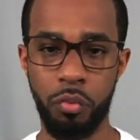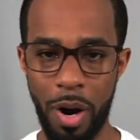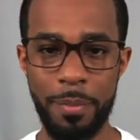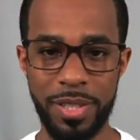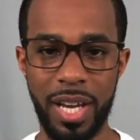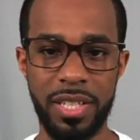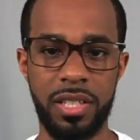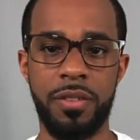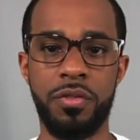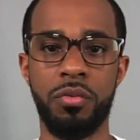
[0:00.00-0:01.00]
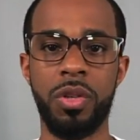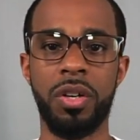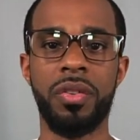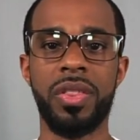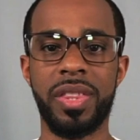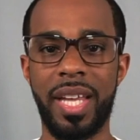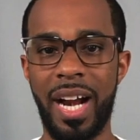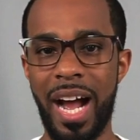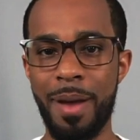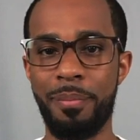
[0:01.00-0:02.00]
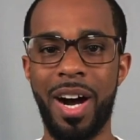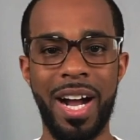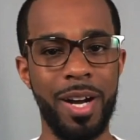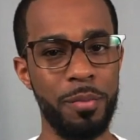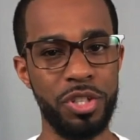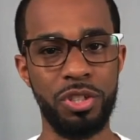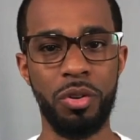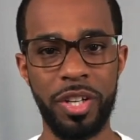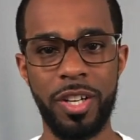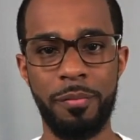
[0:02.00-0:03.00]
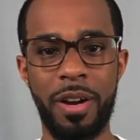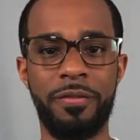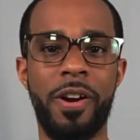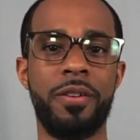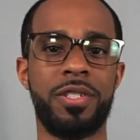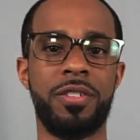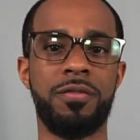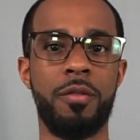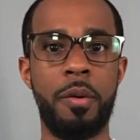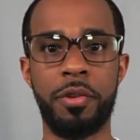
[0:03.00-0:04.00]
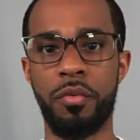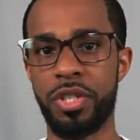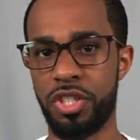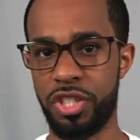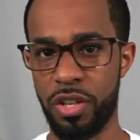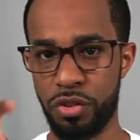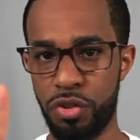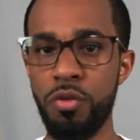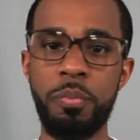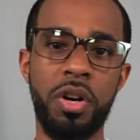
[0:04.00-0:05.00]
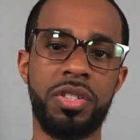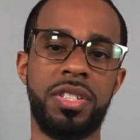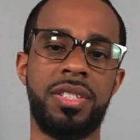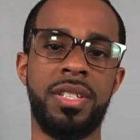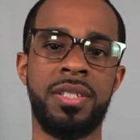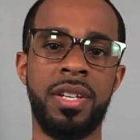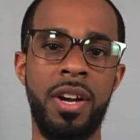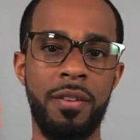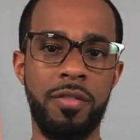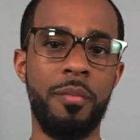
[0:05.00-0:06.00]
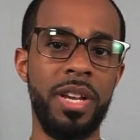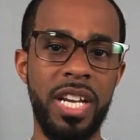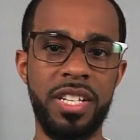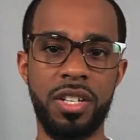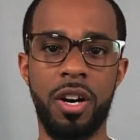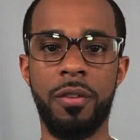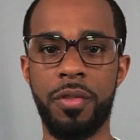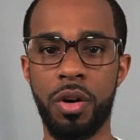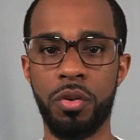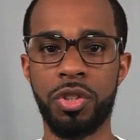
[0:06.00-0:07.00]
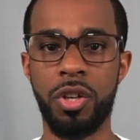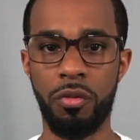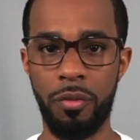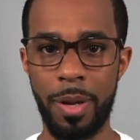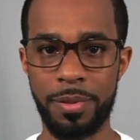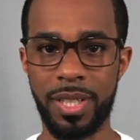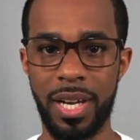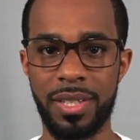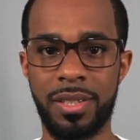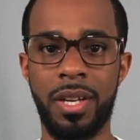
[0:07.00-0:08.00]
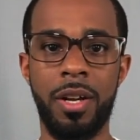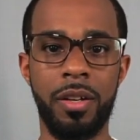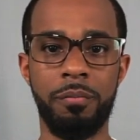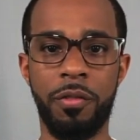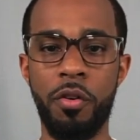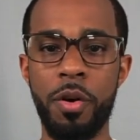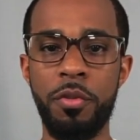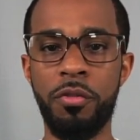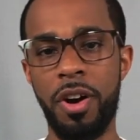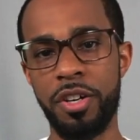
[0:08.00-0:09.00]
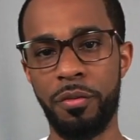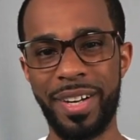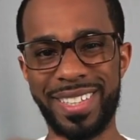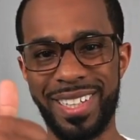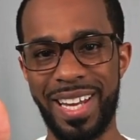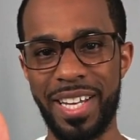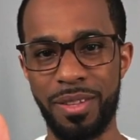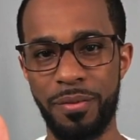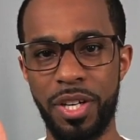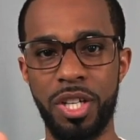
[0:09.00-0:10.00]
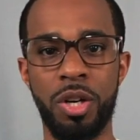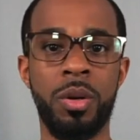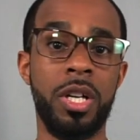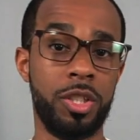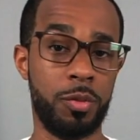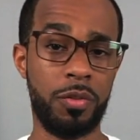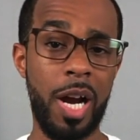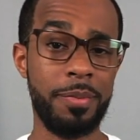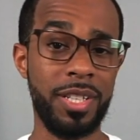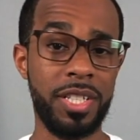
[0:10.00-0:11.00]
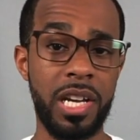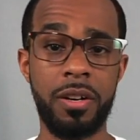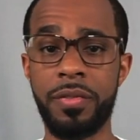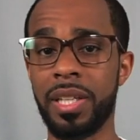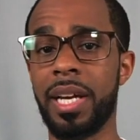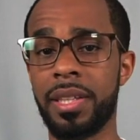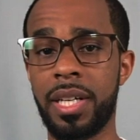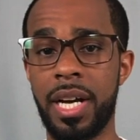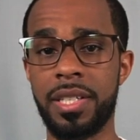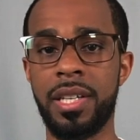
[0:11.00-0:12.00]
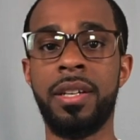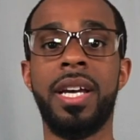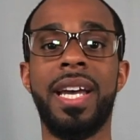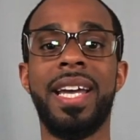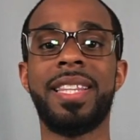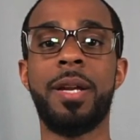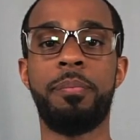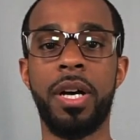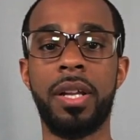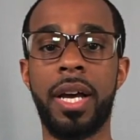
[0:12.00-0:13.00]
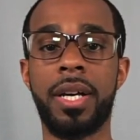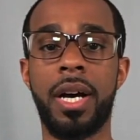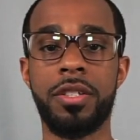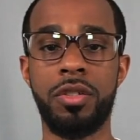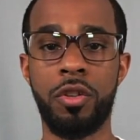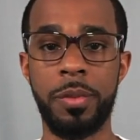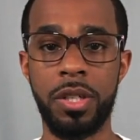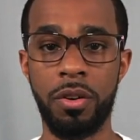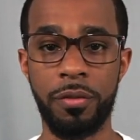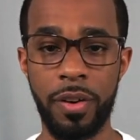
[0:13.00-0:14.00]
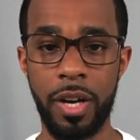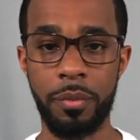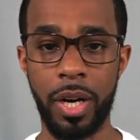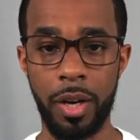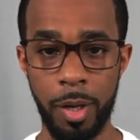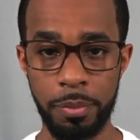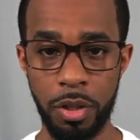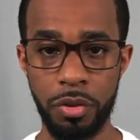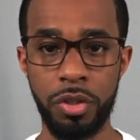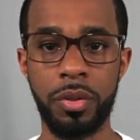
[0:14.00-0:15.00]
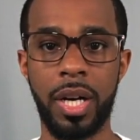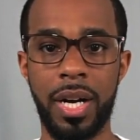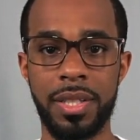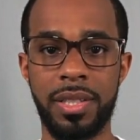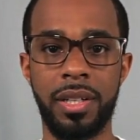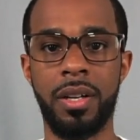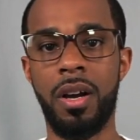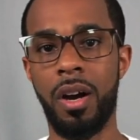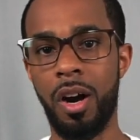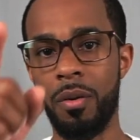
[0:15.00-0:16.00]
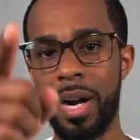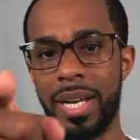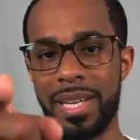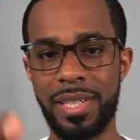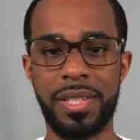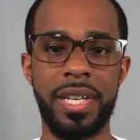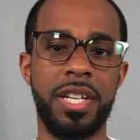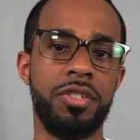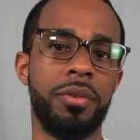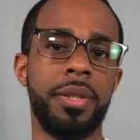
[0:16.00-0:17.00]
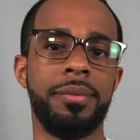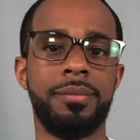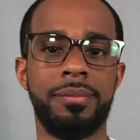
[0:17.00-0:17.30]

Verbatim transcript: websites, if you will, that I buy a majority of my fragrances from. I'm going to share two purchases from each of those websites. Before we move on, don't forget to like the video. Subscribe to the channel if you like the content. Hit that bell icon so you can be notified when I upload new content. All right, guys, let's get into it.